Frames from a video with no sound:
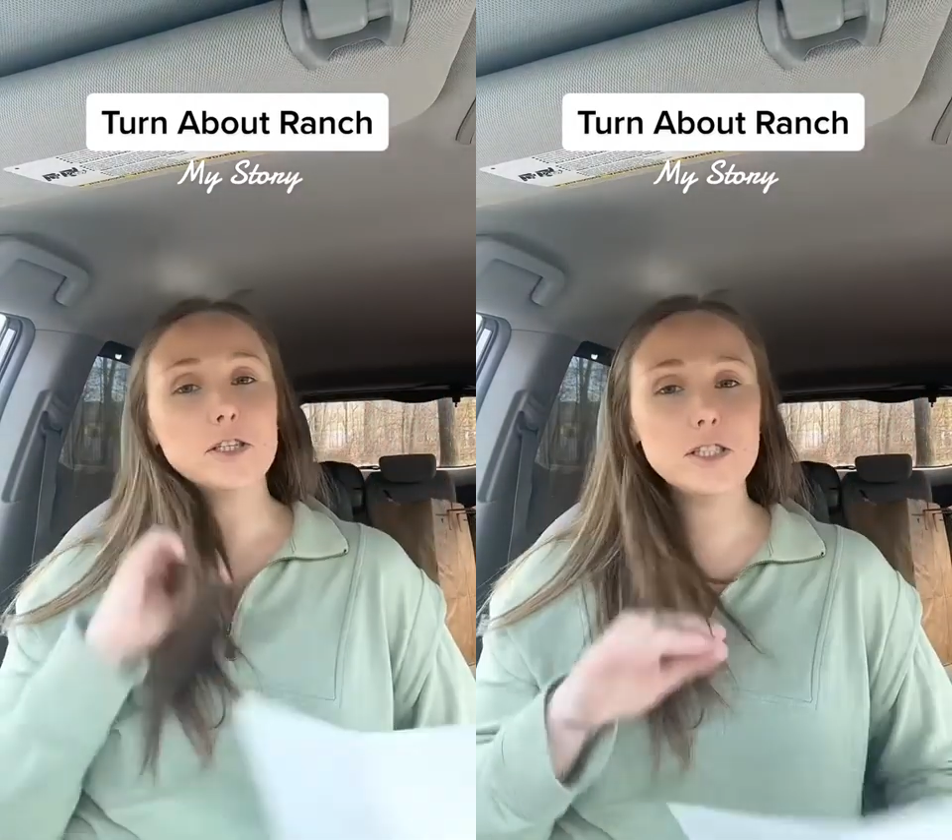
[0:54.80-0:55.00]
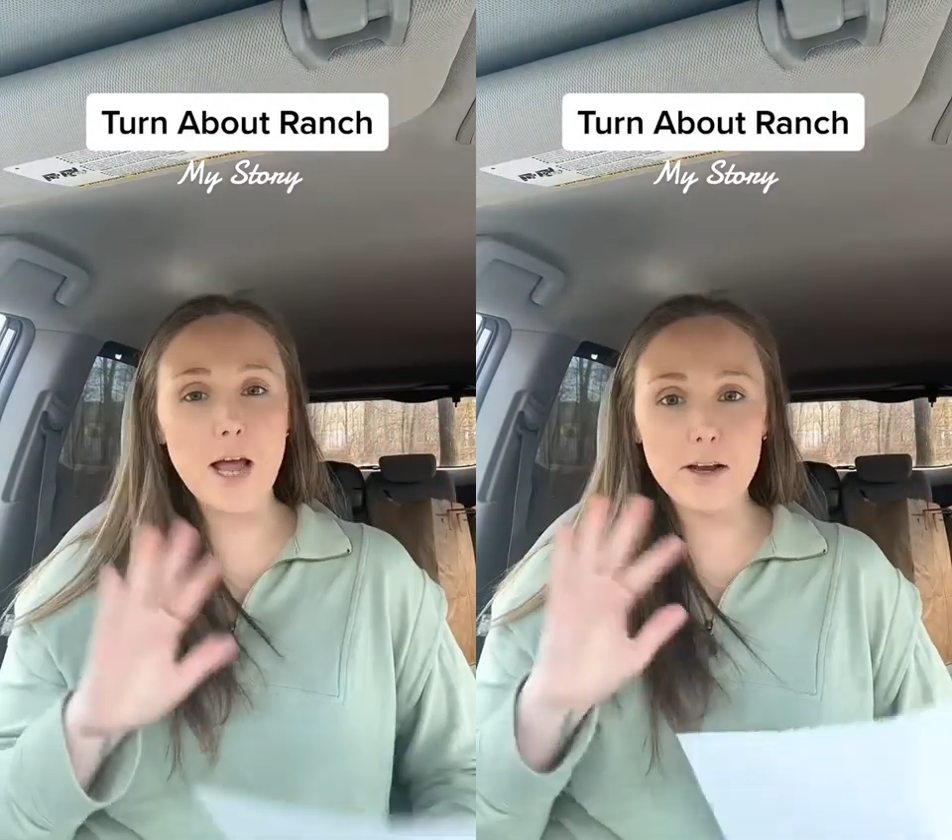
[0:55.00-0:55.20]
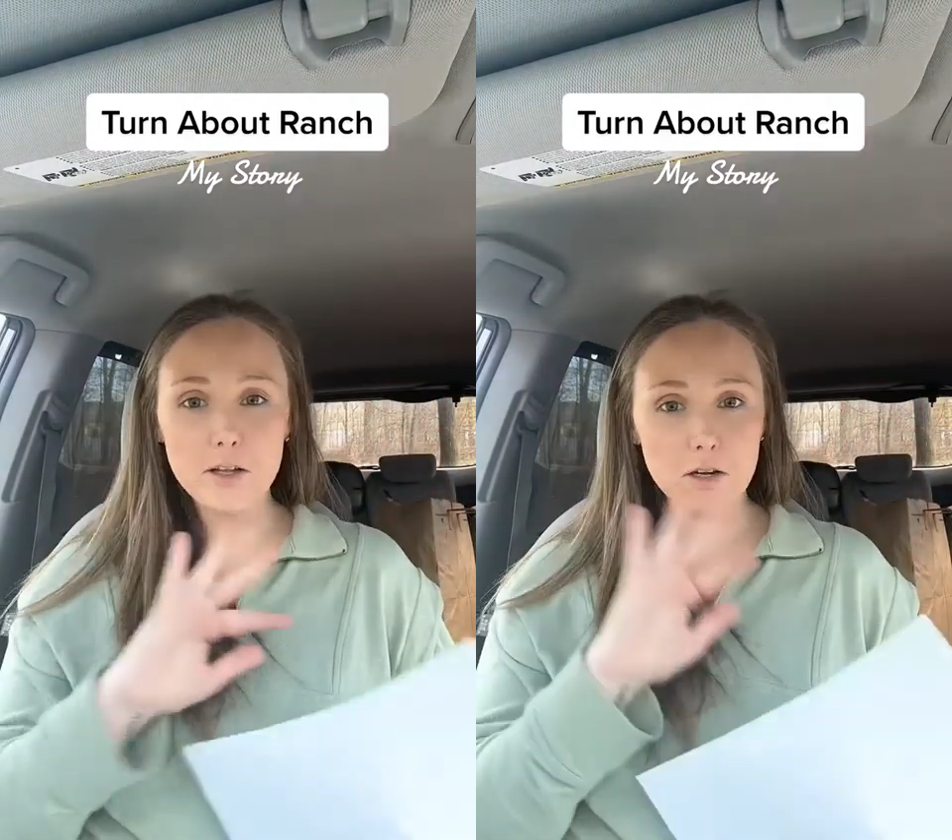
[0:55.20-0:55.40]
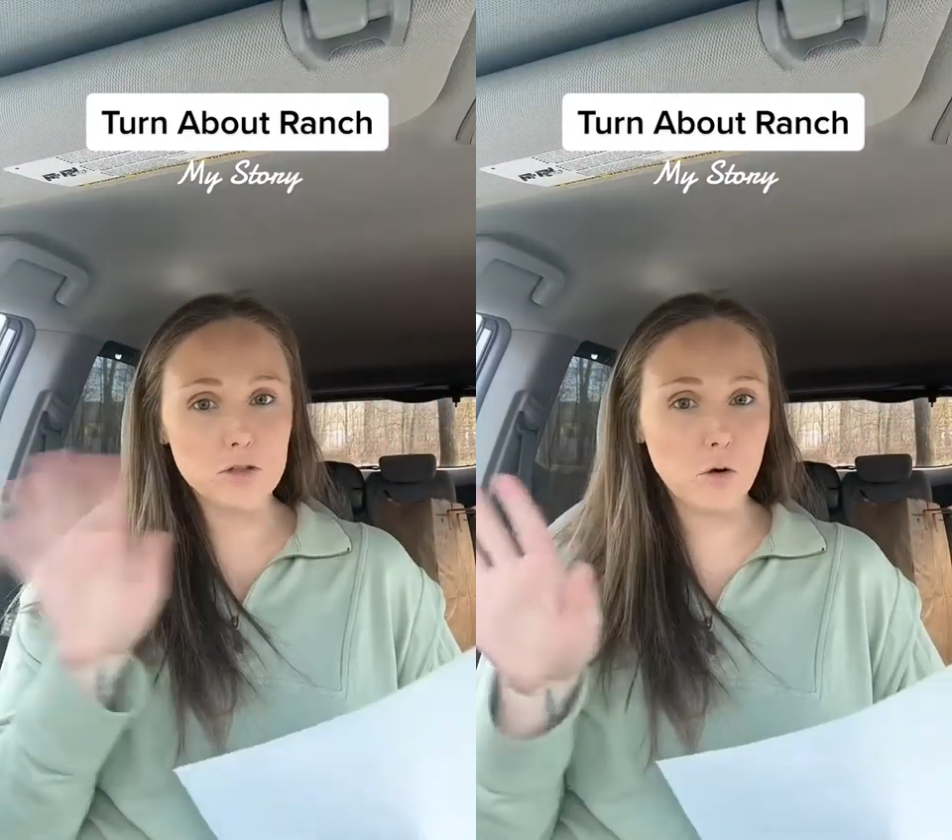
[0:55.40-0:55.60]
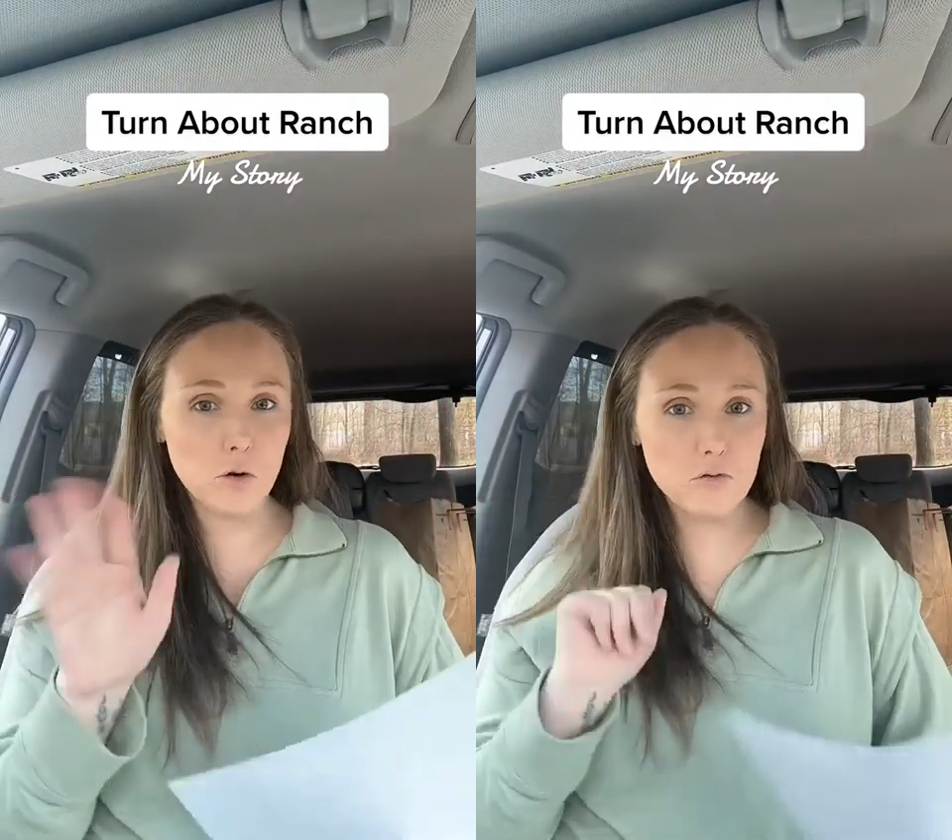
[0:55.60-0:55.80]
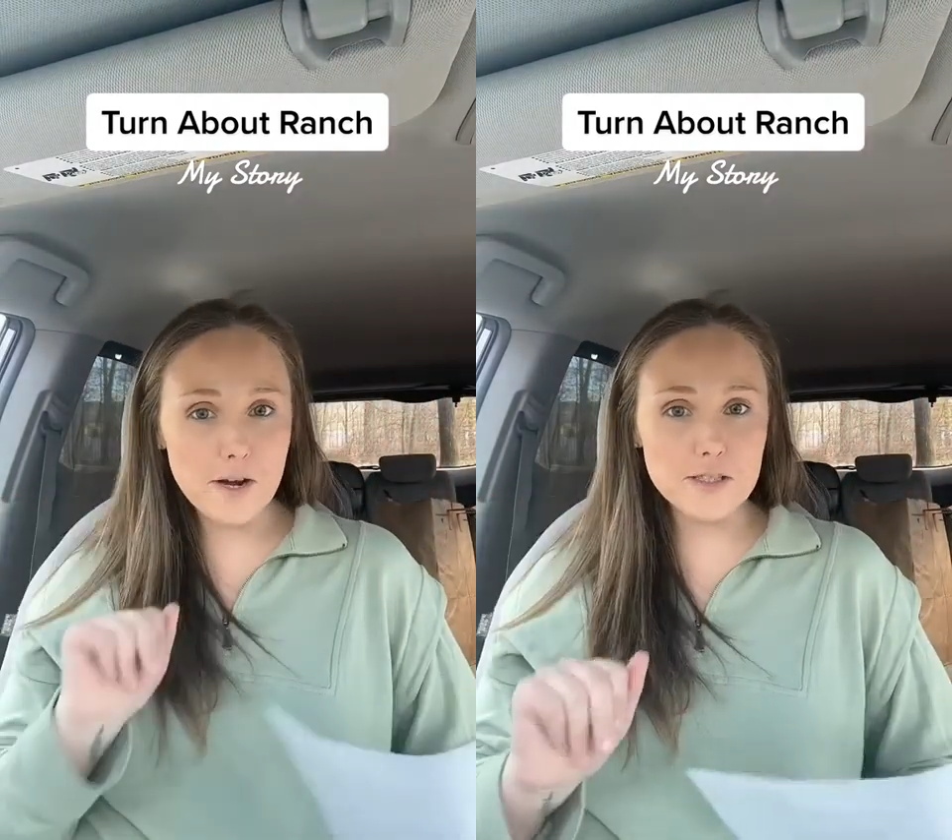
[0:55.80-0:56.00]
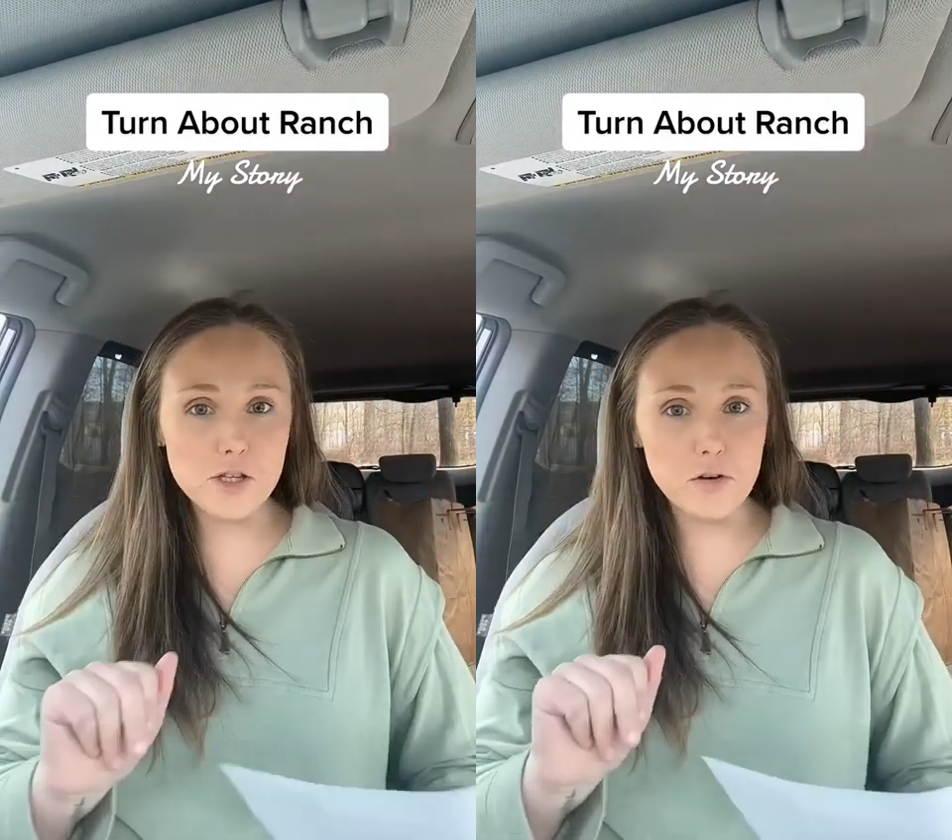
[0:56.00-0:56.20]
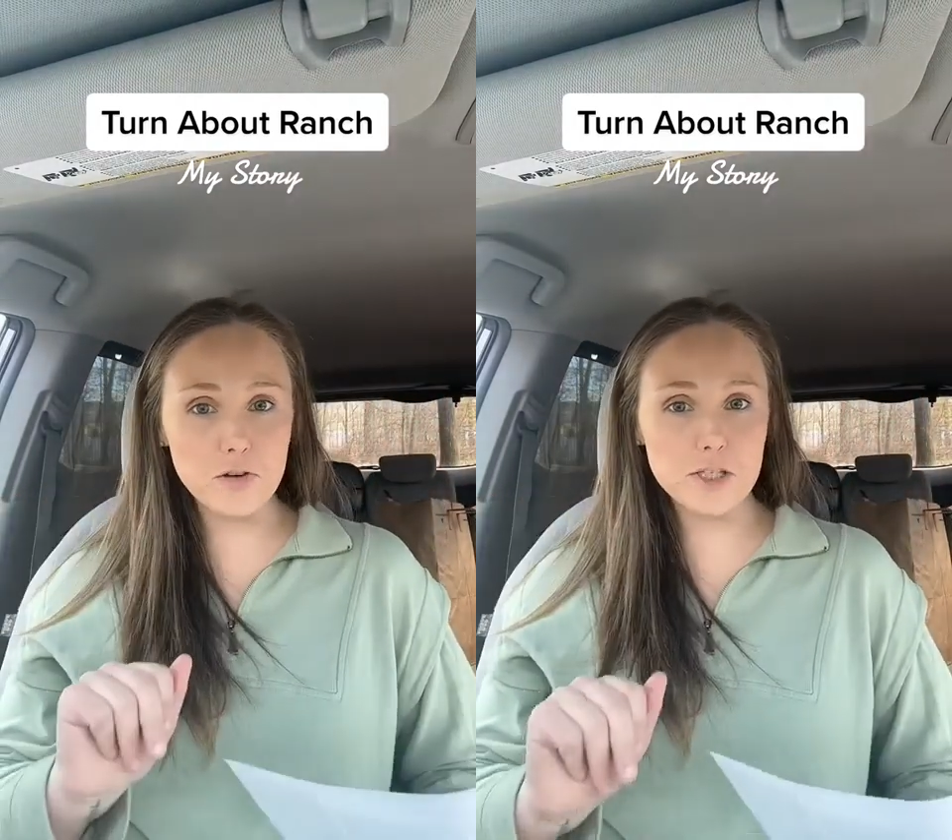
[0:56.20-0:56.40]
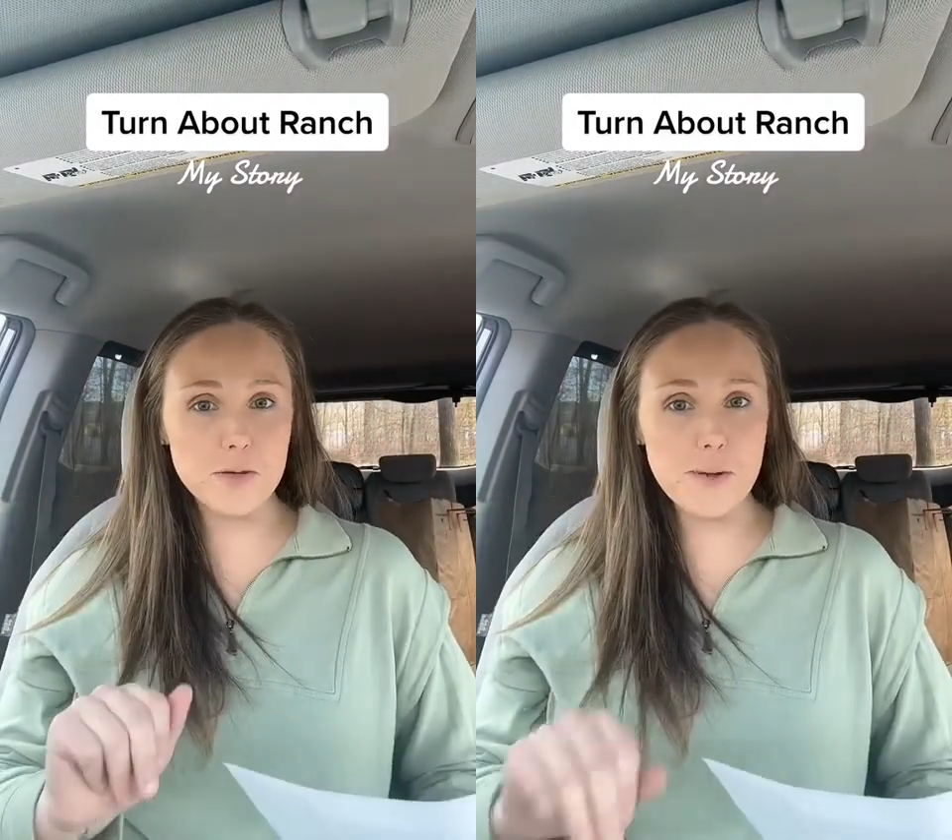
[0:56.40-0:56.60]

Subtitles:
signed their total rights over to